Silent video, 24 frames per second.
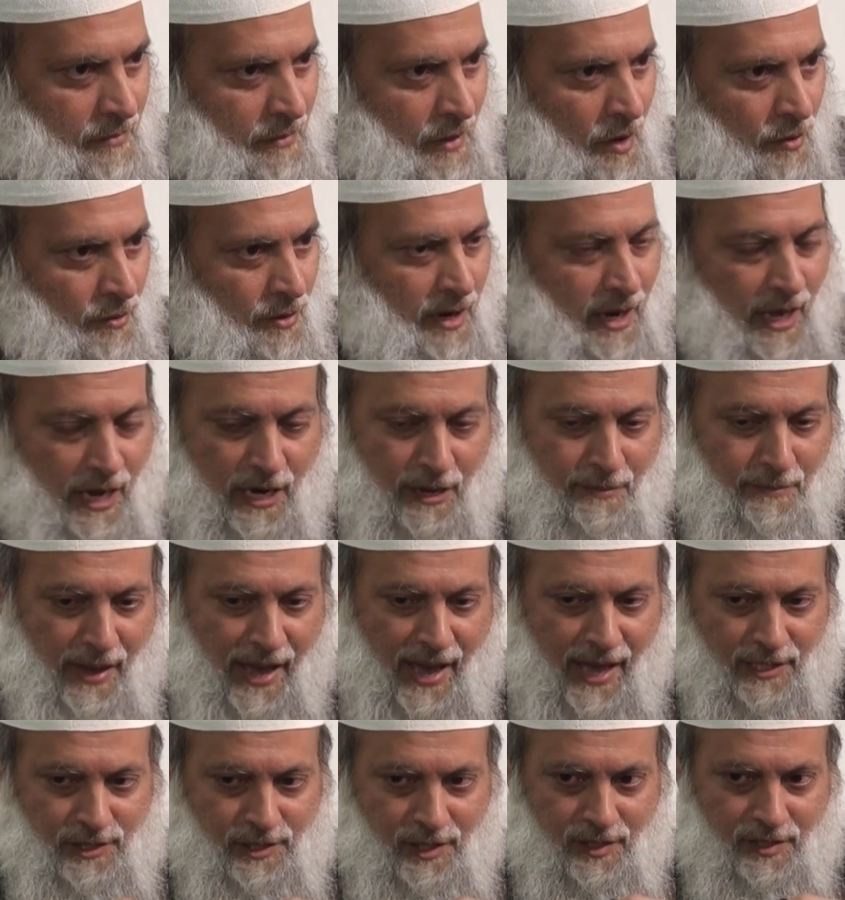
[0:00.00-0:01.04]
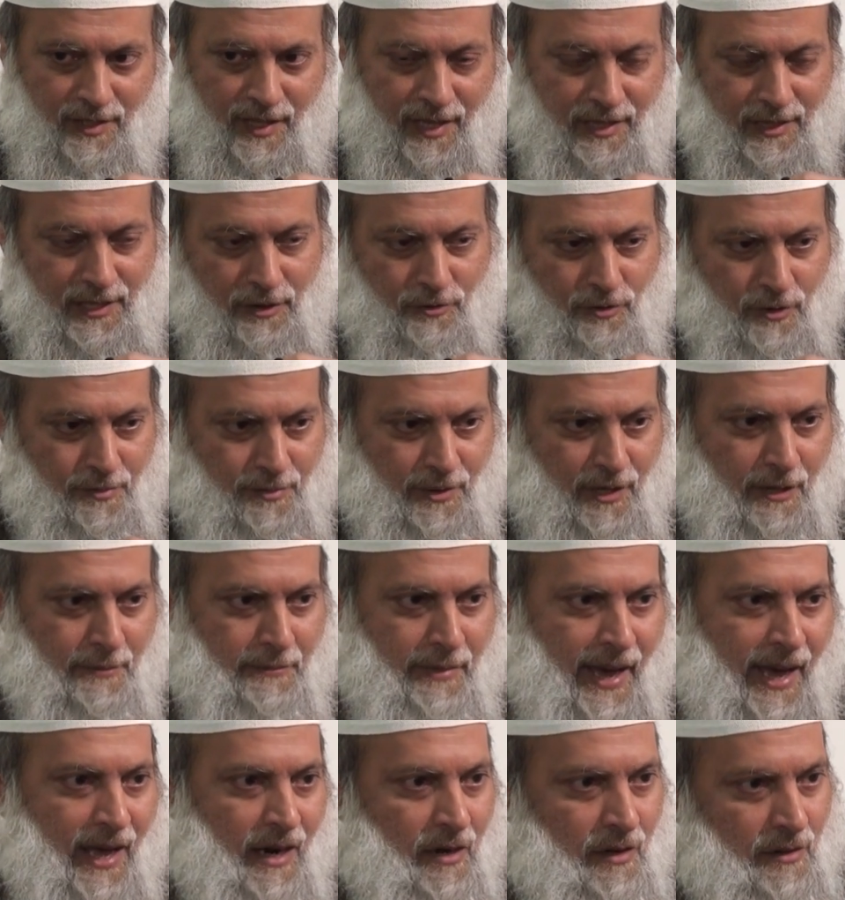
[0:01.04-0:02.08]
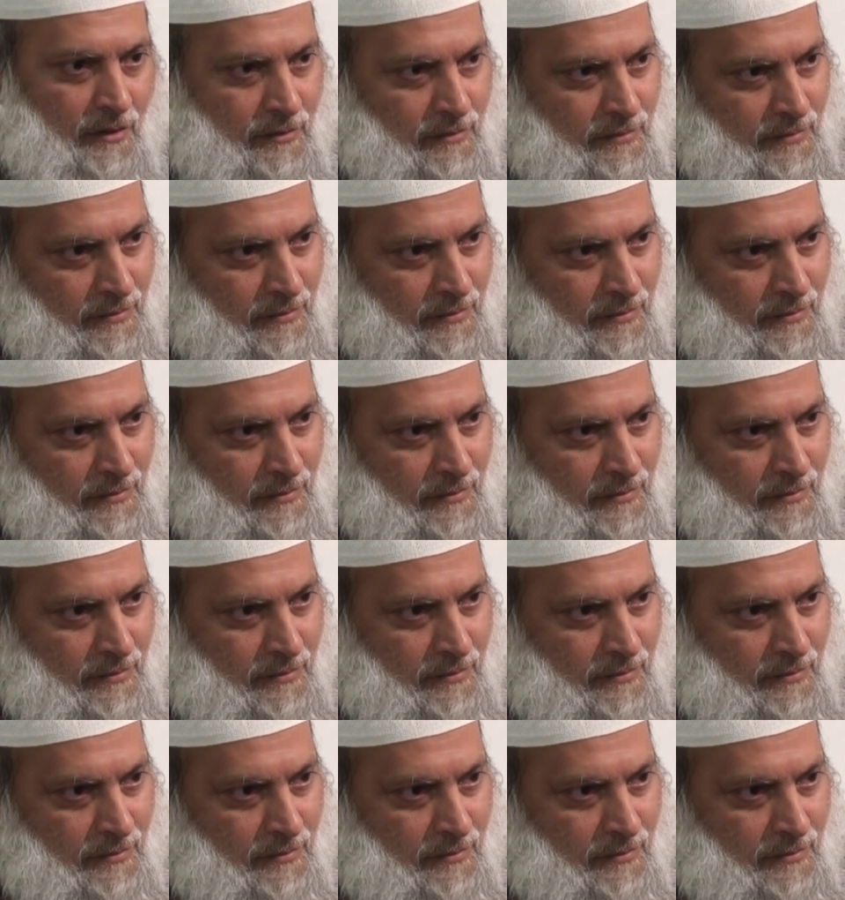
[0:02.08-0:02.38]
No one had imagined that there would be a battle.